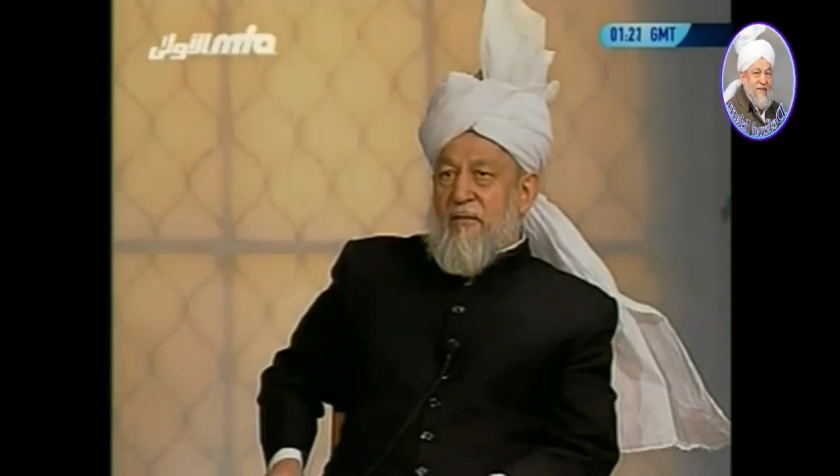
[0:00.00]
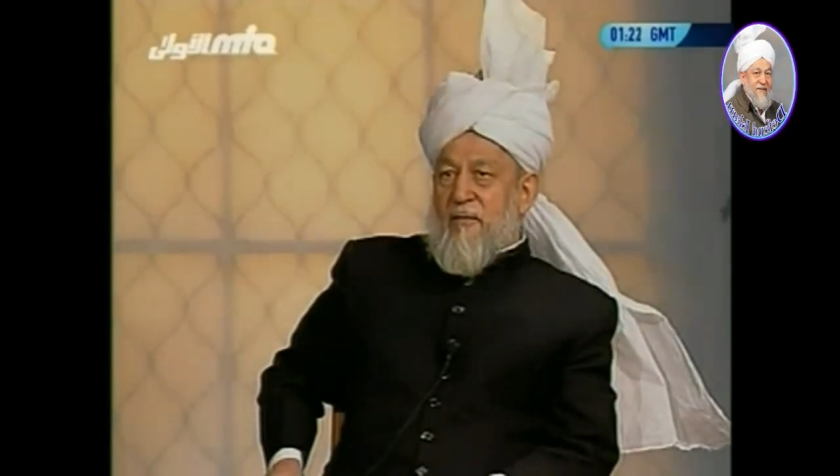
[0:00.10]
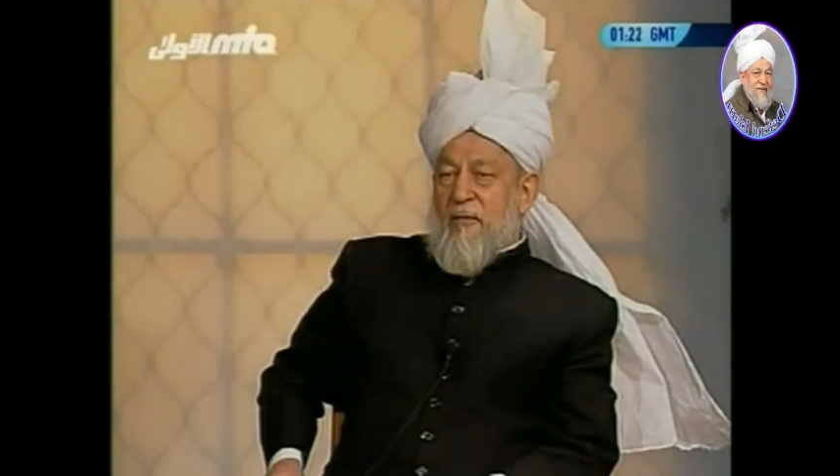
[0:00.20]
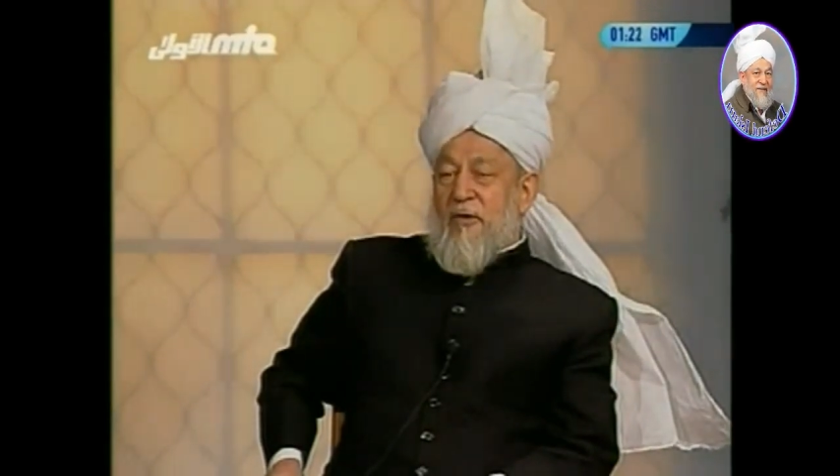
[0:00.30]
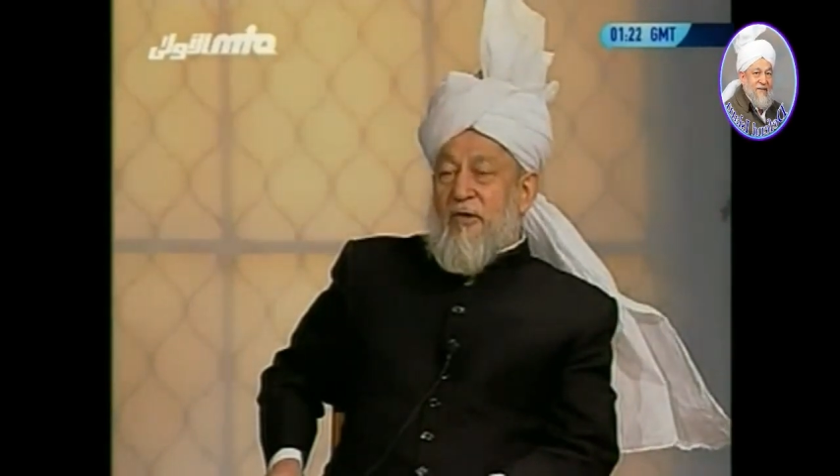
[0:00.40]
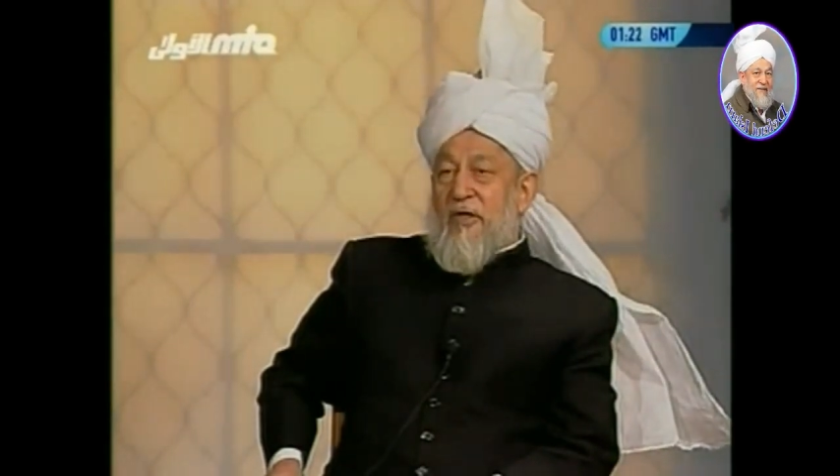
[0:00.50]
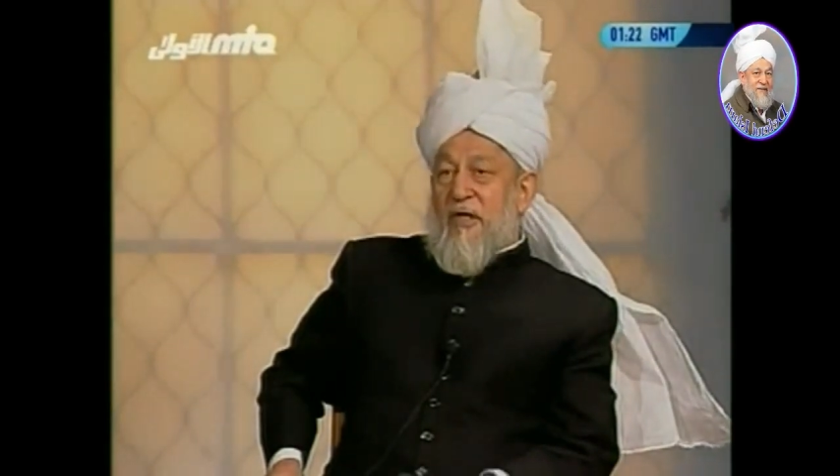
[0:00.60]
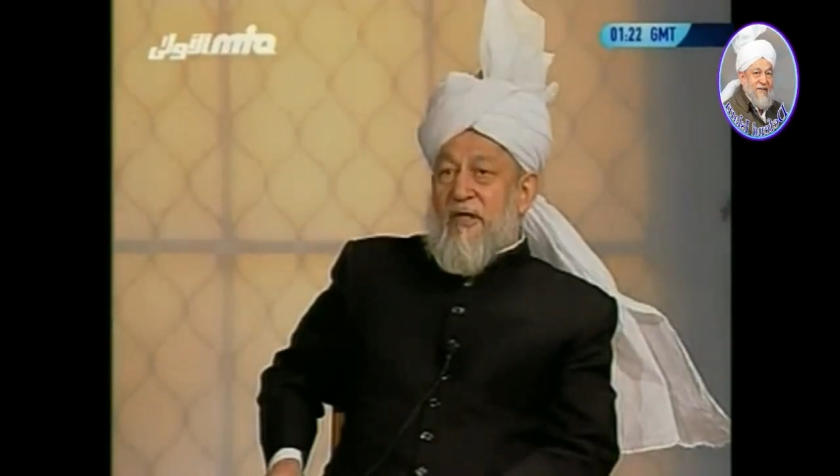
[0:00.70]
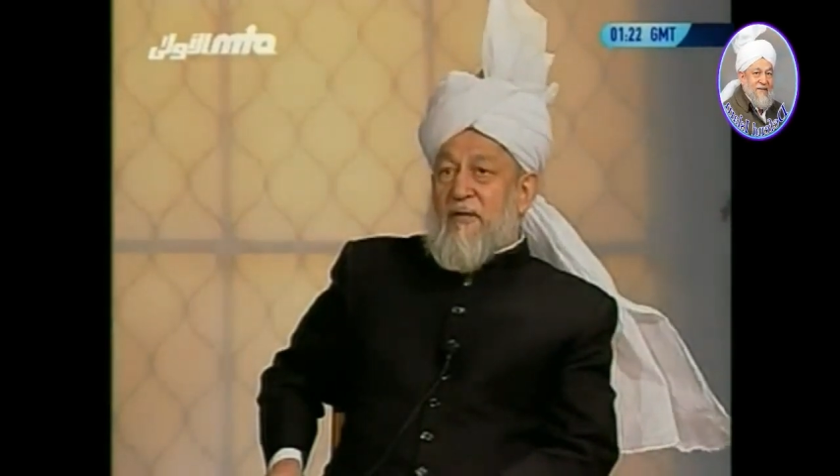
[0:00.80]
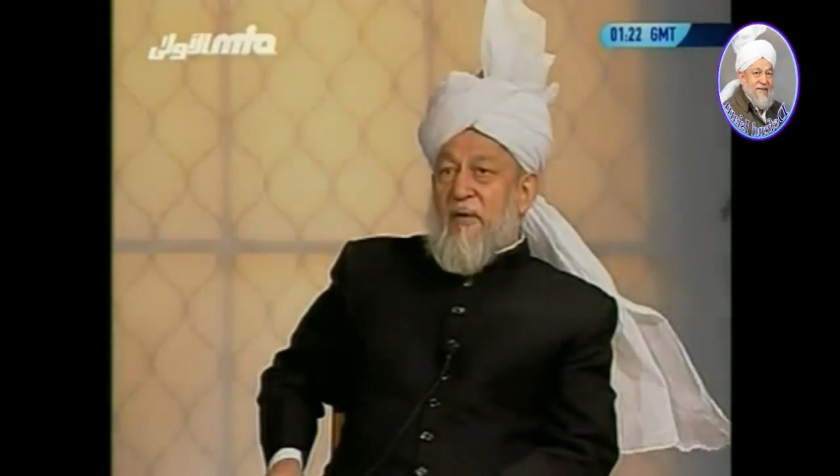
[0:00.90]
who is
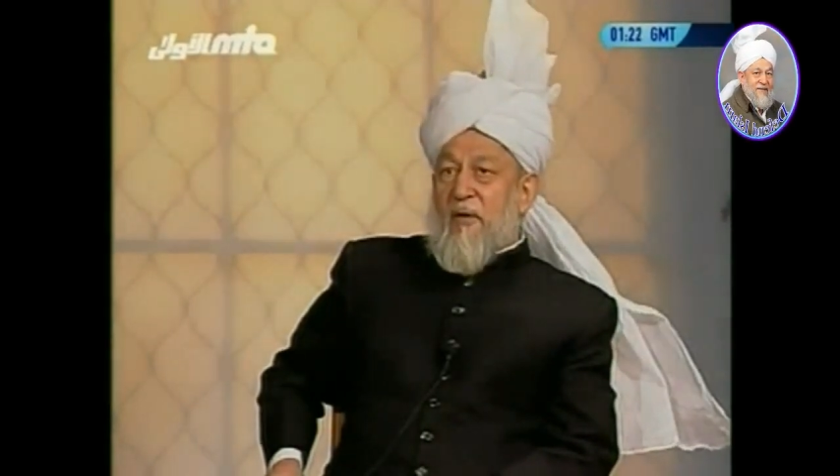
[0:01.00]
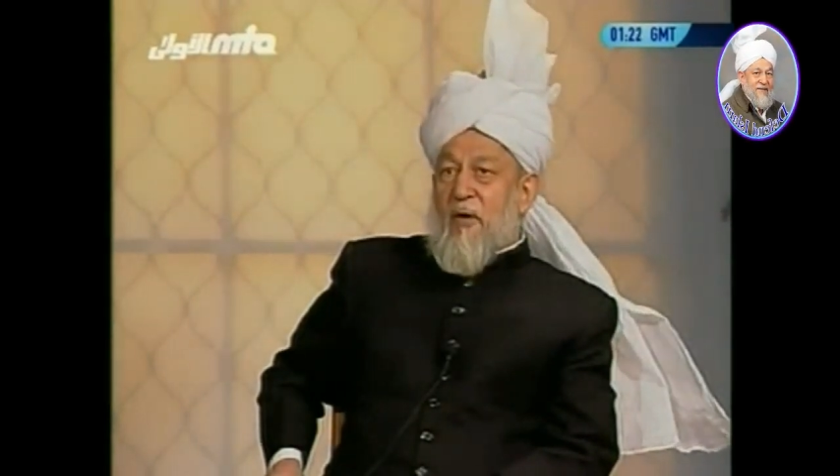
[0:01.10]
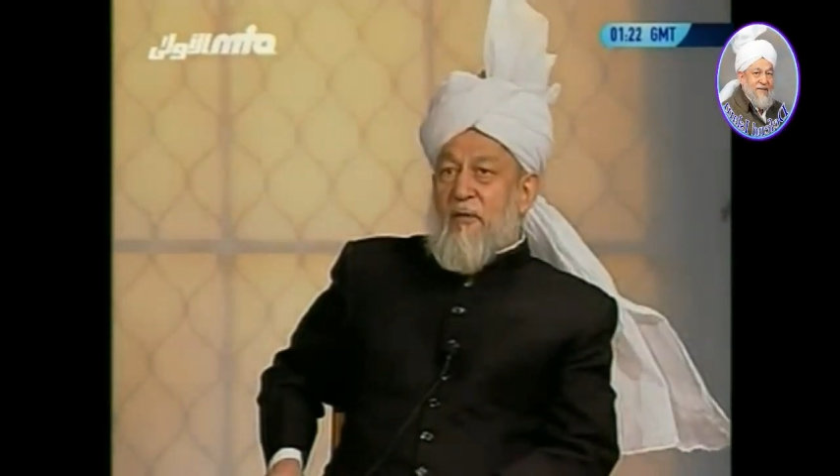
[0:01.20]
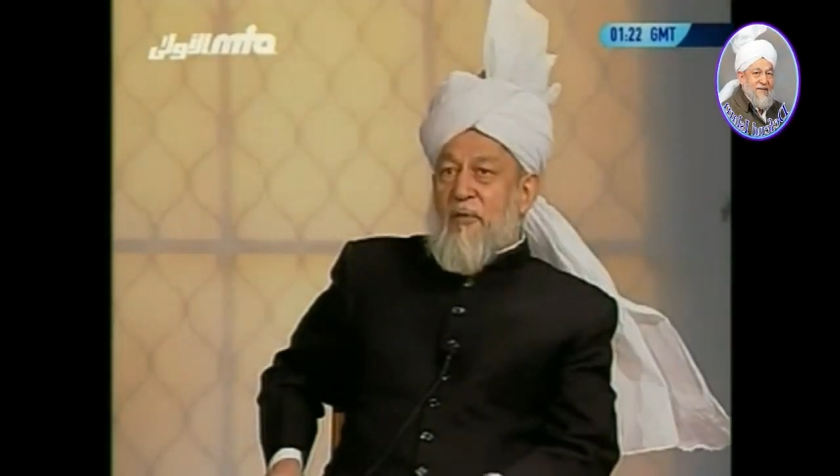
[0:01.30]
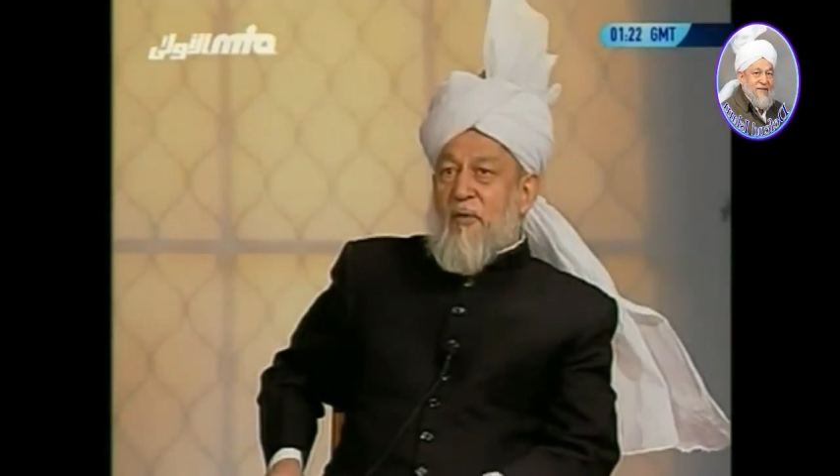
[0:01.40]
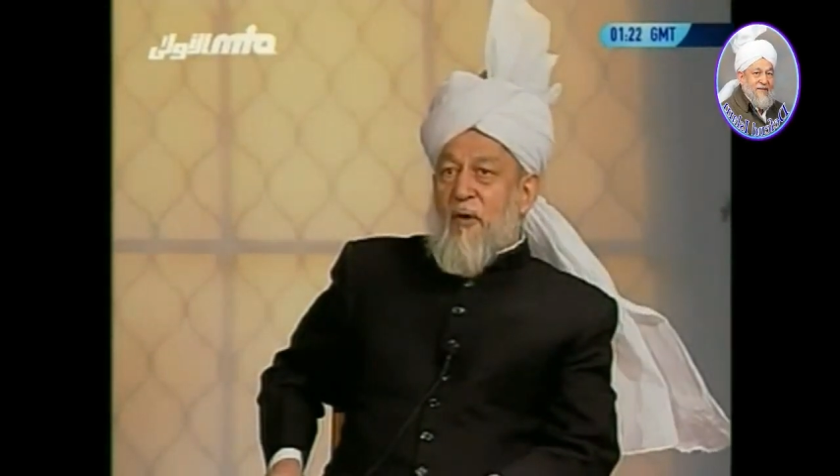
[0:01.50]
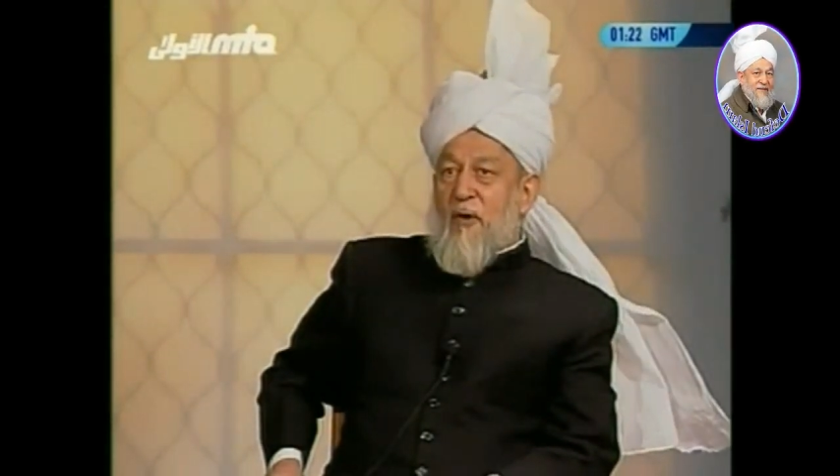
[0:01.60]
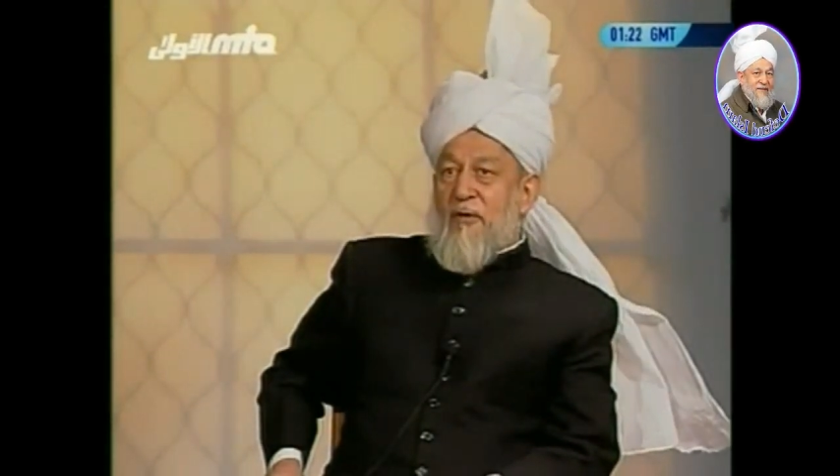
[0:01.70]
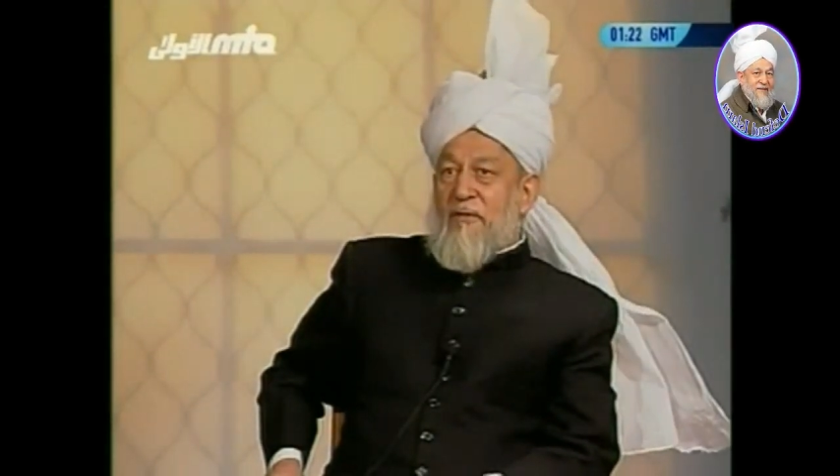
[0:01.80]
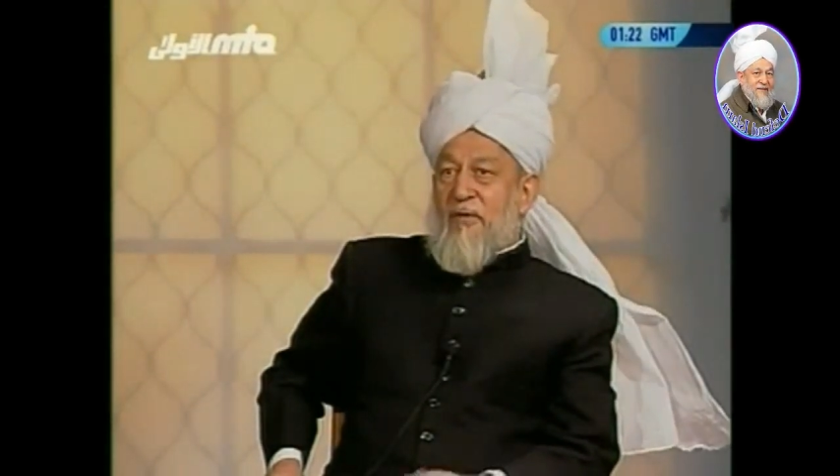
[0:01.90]
rejected by God
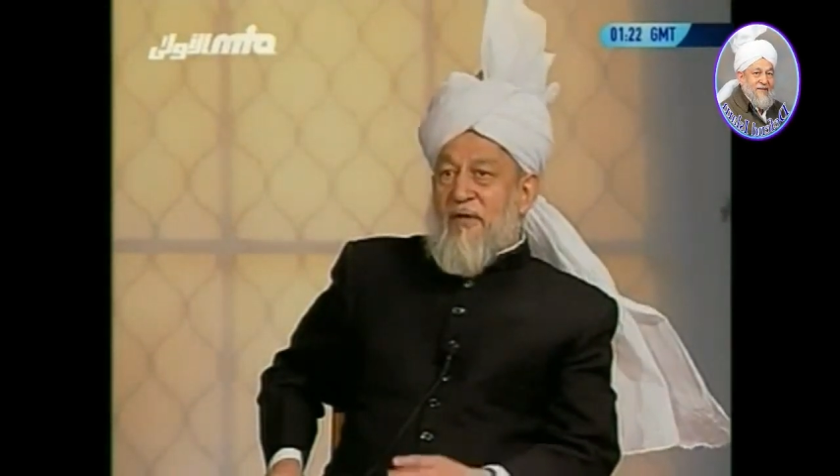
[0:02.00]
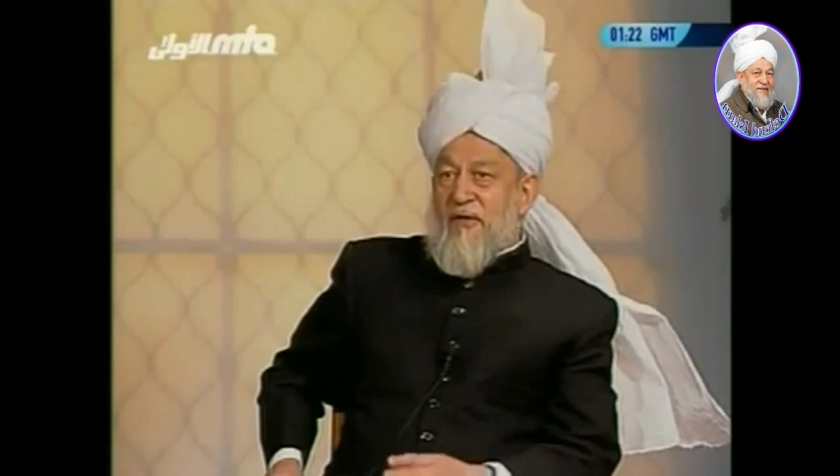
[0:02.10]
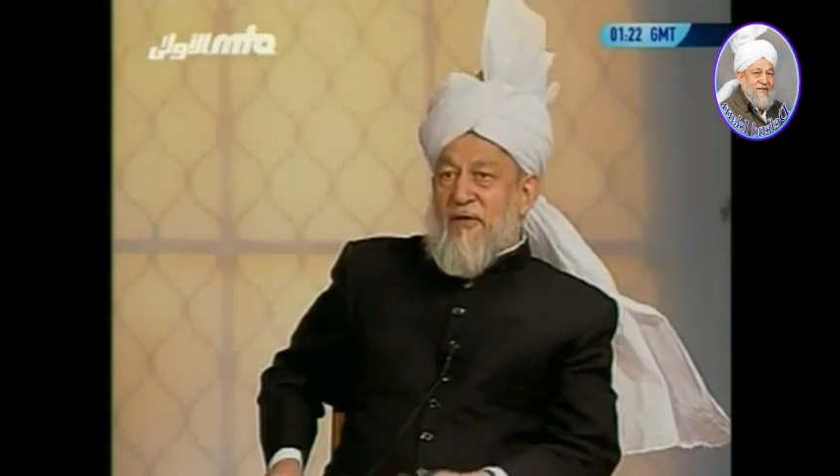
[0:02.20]
because of his